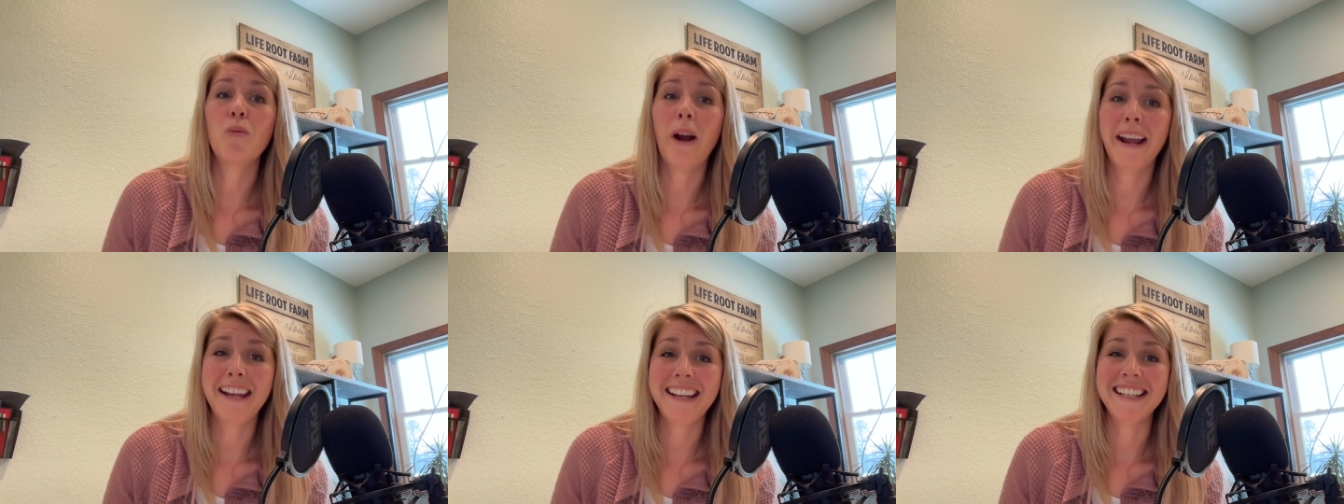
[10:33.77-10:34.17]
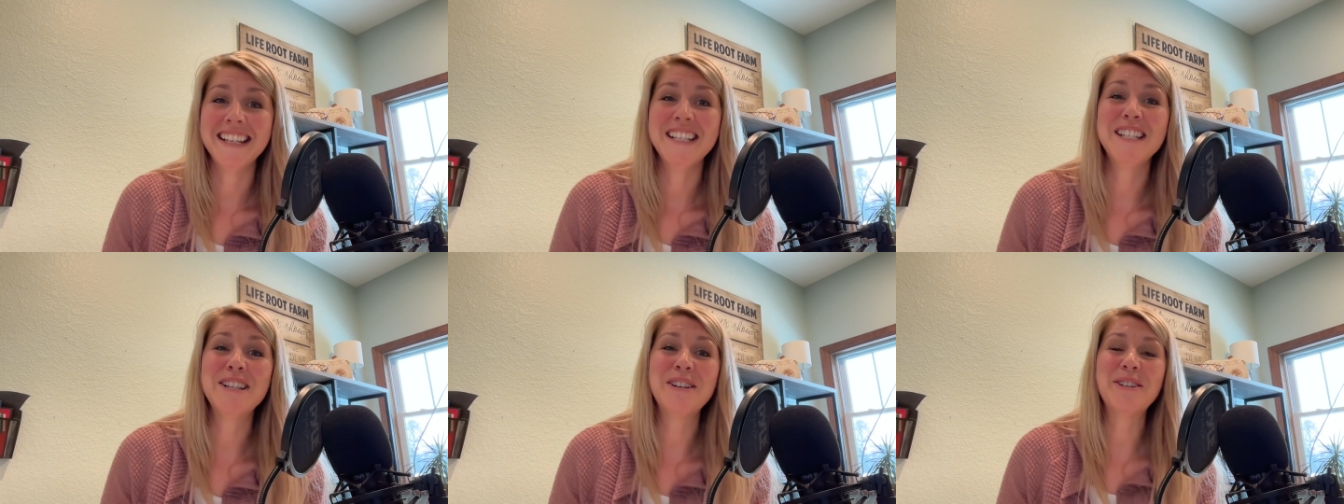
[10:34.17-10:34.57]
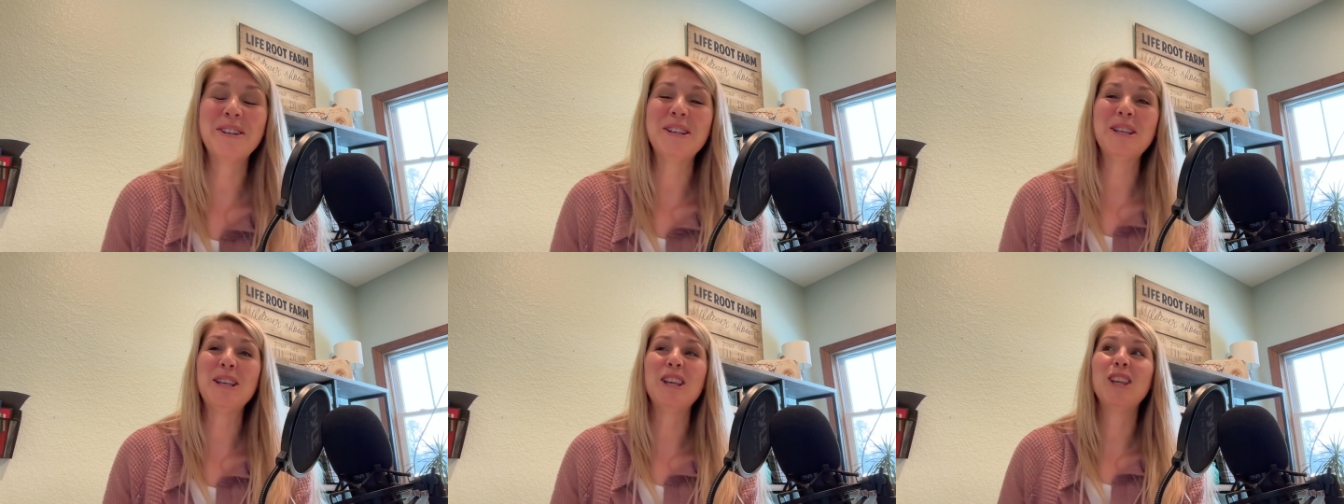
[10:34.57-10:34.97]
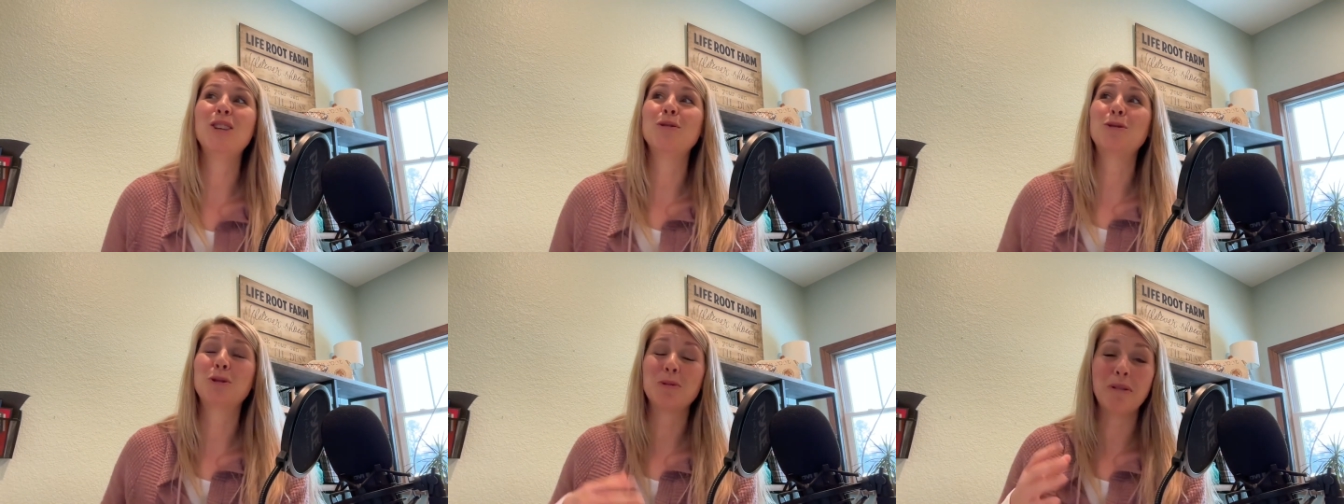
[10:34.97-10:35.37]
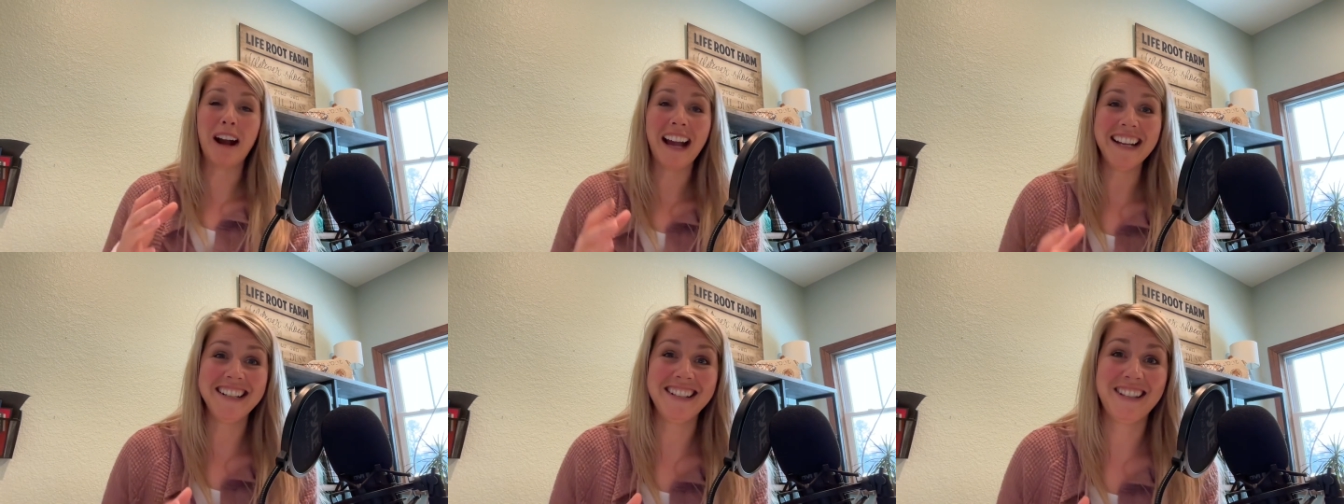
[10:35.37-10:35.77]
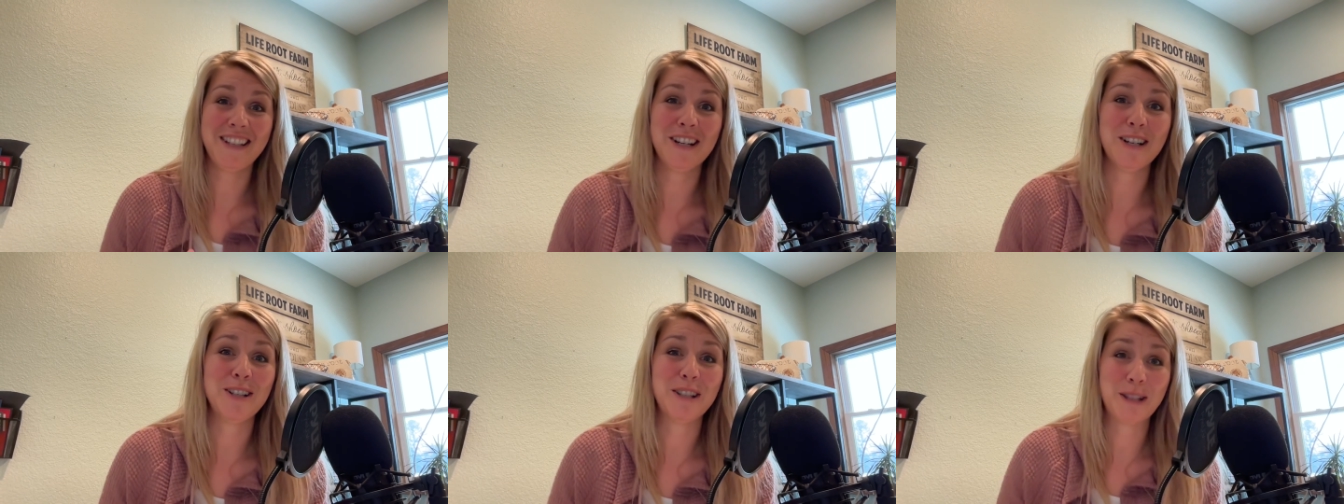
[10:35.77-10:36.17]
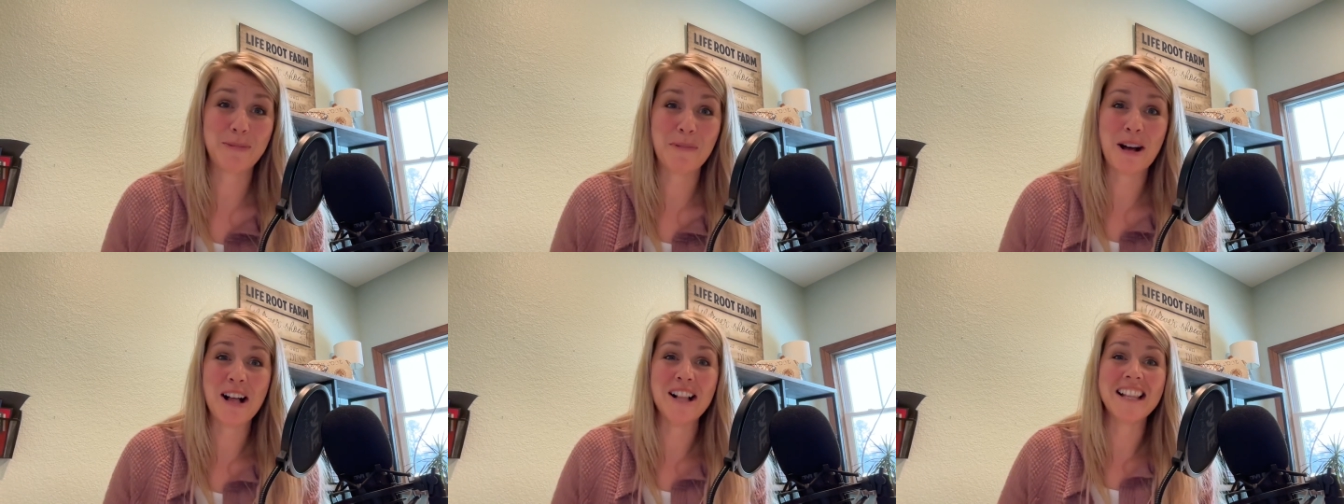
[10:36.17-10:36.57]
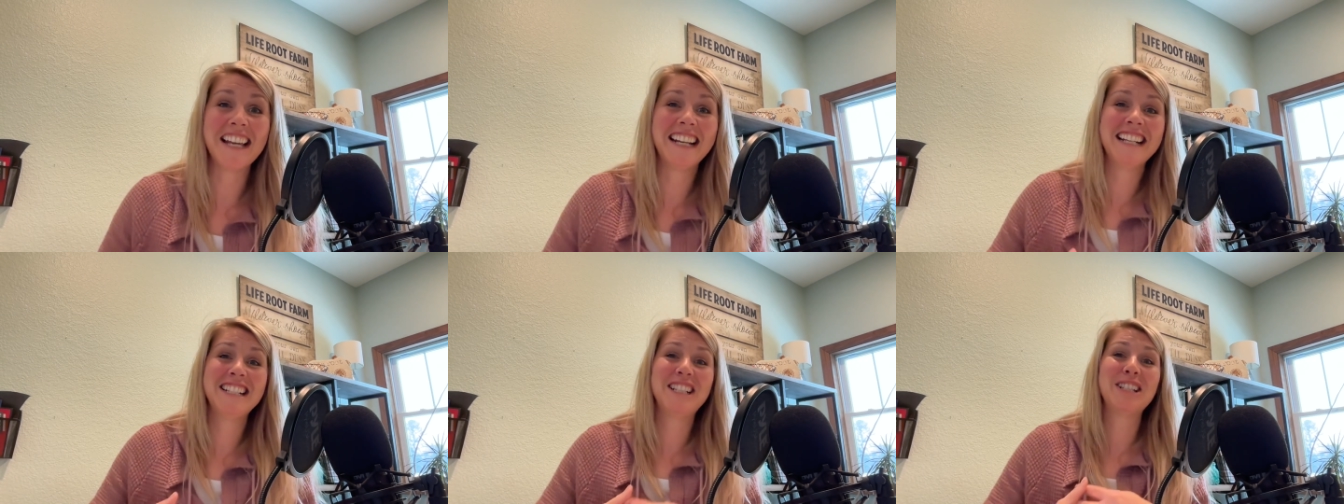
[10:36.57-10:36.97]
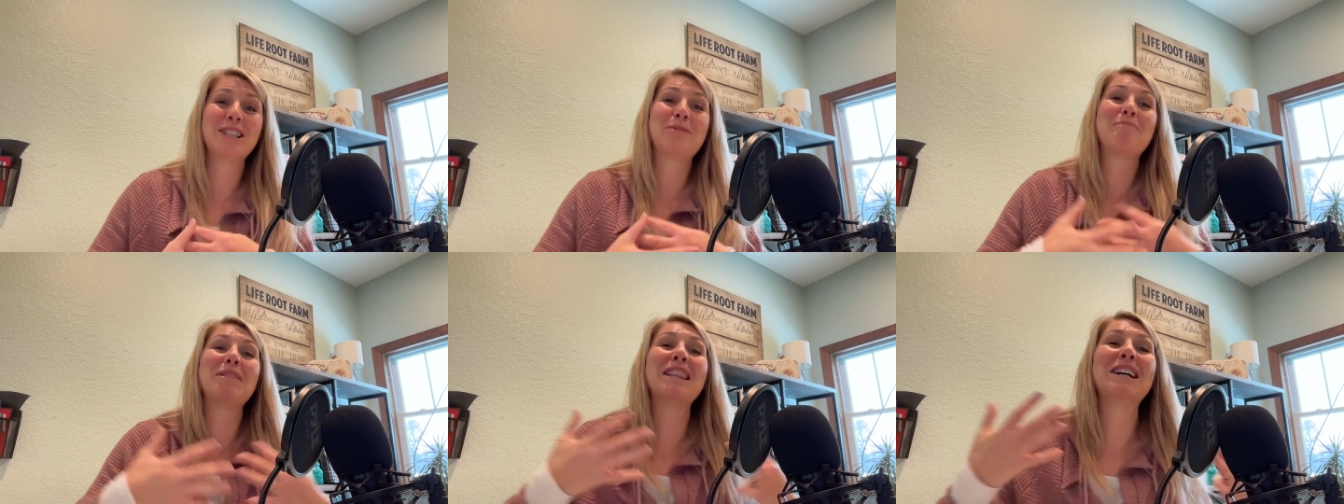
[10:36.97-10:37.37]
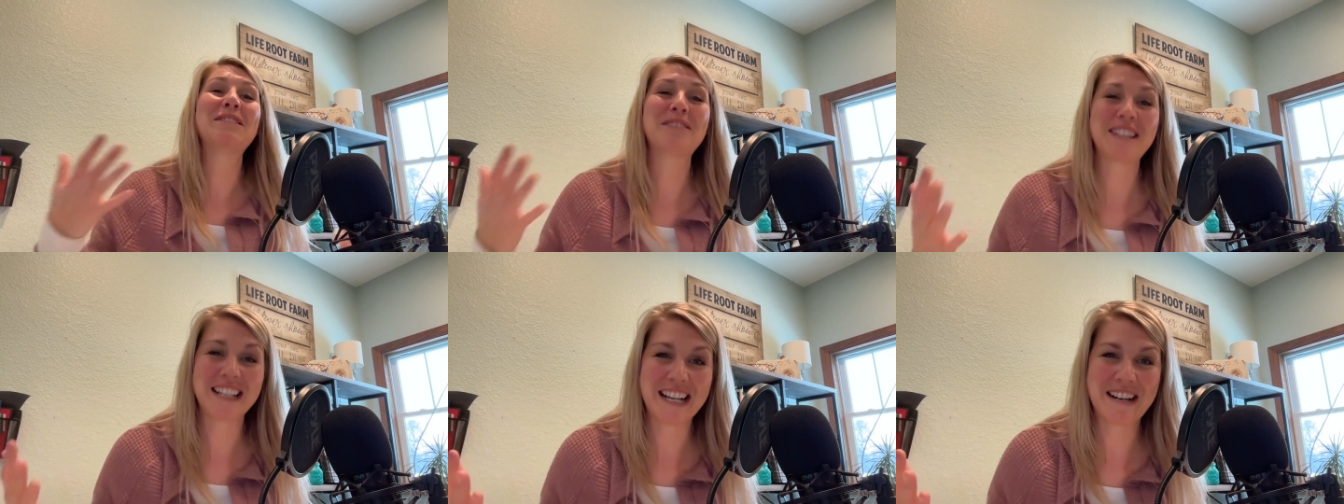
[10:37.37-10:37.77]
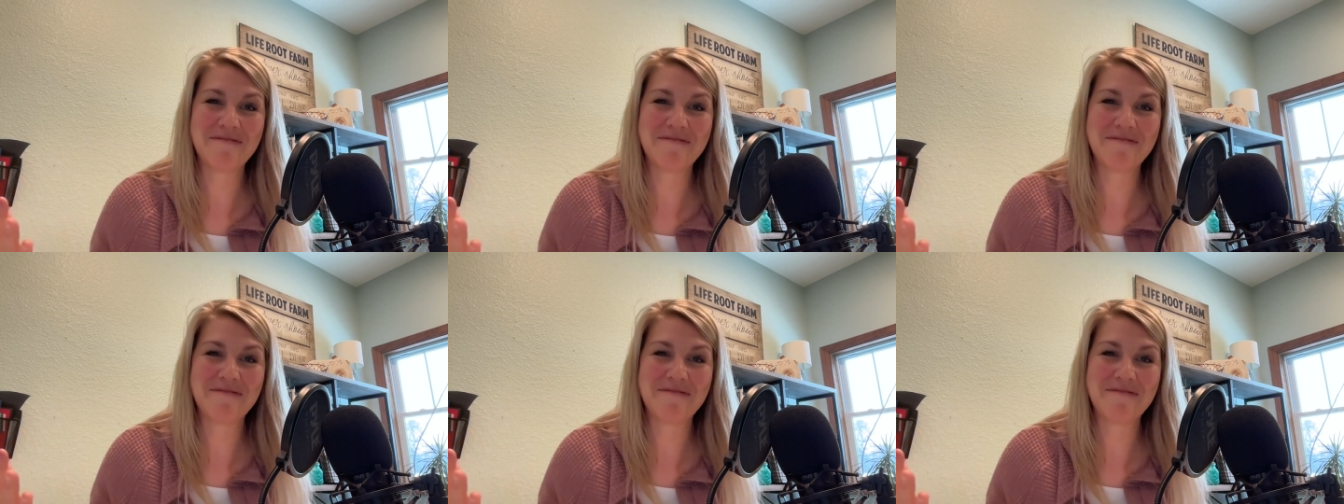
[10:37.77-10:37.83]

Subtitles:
Right. You try to start small and it just blows